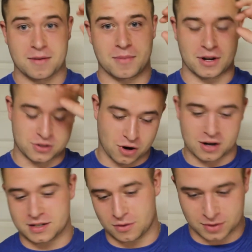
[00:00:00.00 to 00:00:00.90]
But
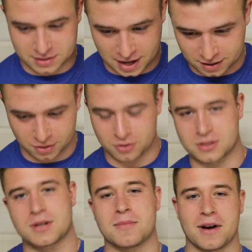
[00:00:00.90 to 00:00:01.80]
Sean said it wasn't that
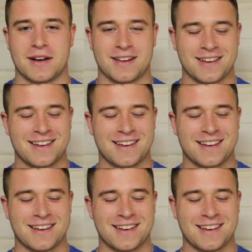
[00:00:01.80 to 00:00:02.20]
close. But